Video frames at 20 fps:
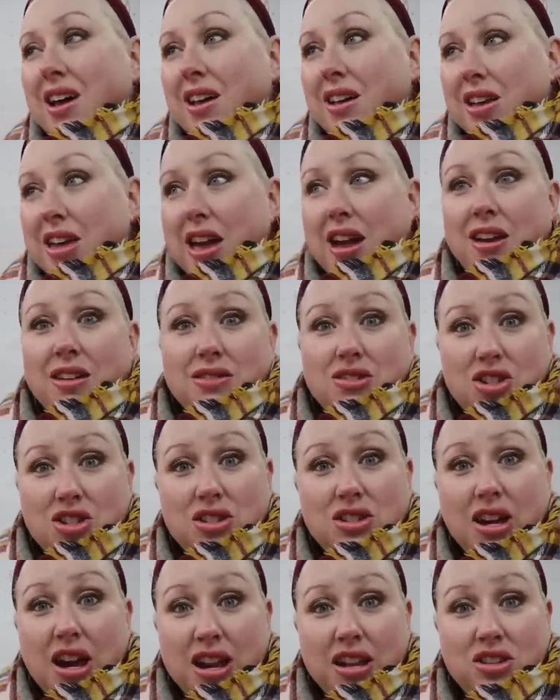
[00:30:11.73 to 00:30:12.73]
yeah,
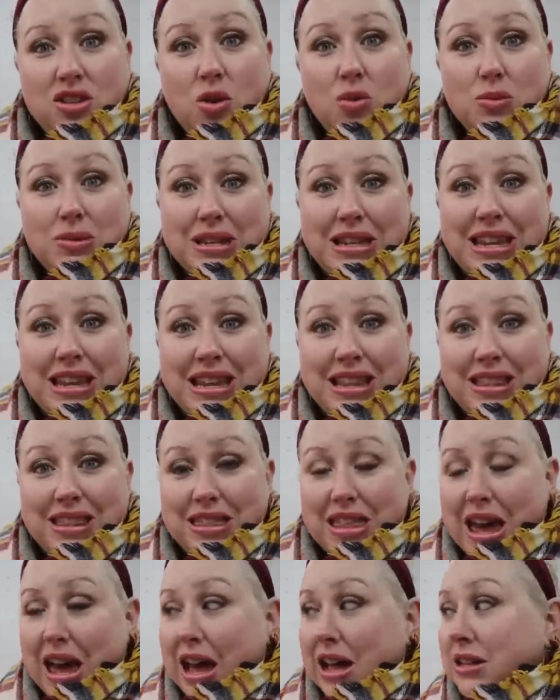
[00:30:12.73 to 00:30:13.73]
just I don't need
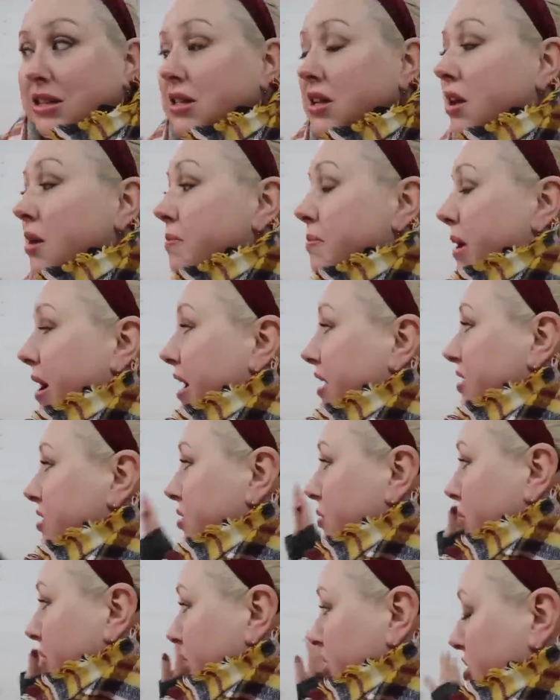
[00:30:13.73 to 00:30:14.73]
that. But
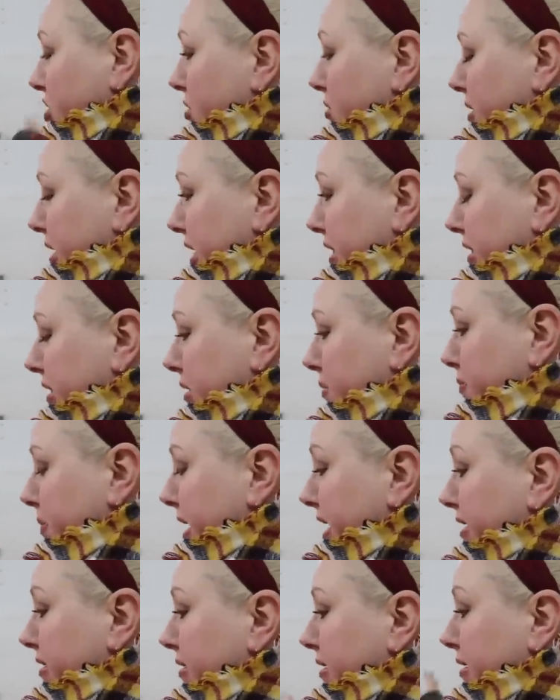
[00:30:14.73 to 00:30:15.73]
we do need
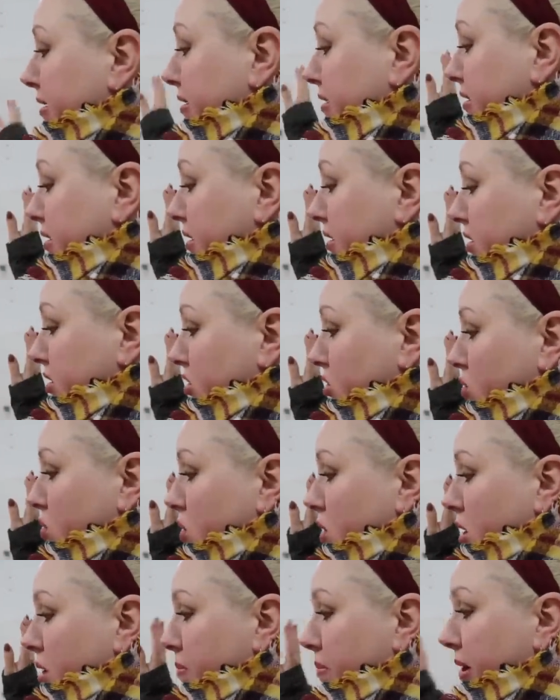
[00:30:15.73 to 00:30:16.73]
spaces to
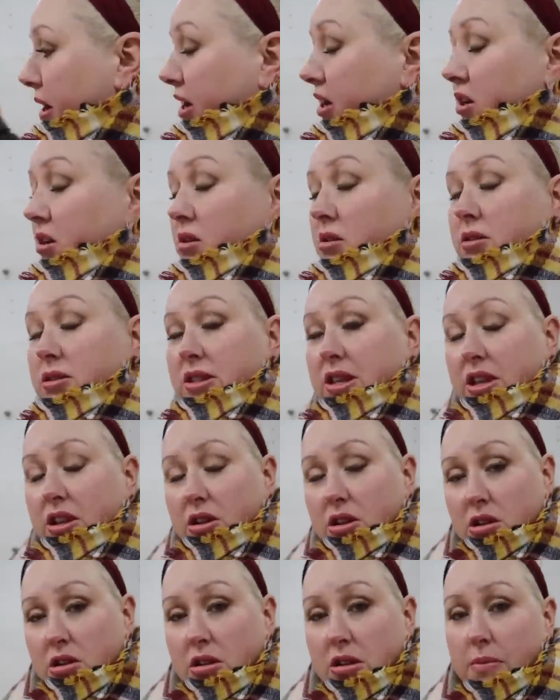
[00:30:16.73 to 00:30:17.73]
store binders and
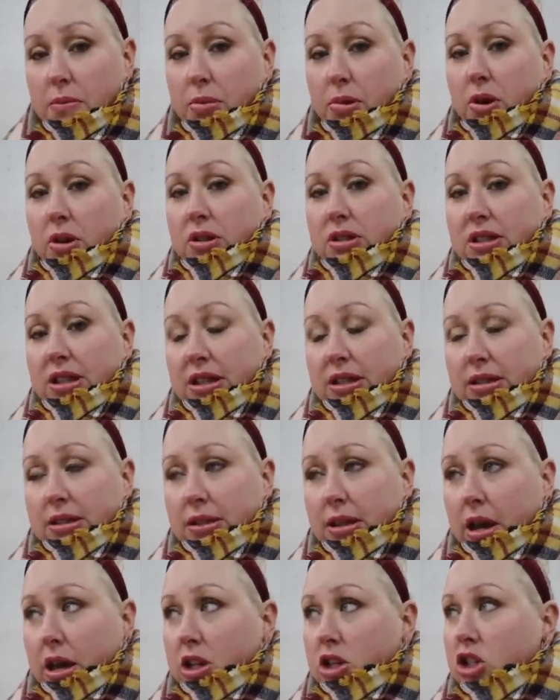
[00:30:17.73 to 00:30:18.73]
current books and
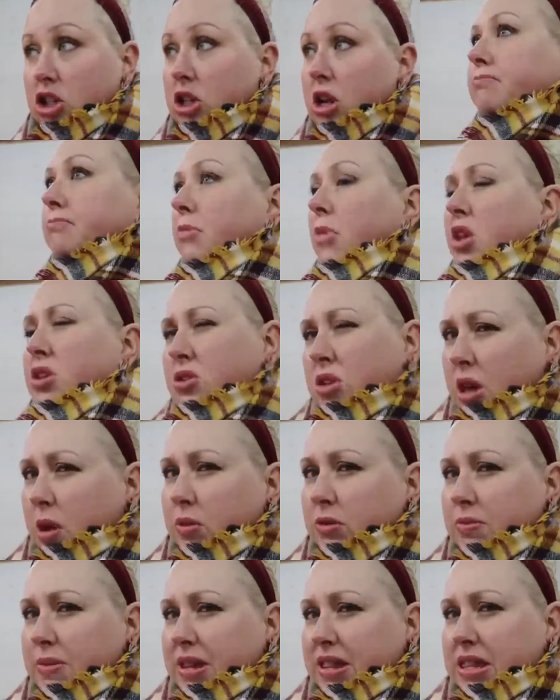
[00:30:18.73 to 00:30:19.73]
such. So that
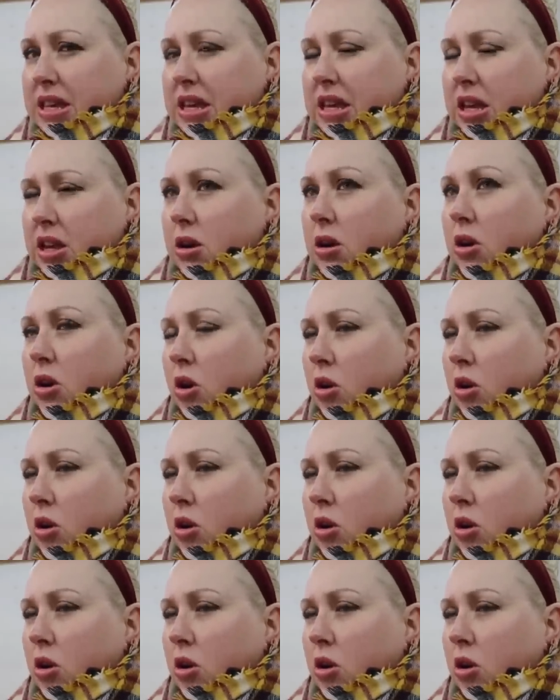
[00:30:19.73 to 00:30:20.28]
was my thinking on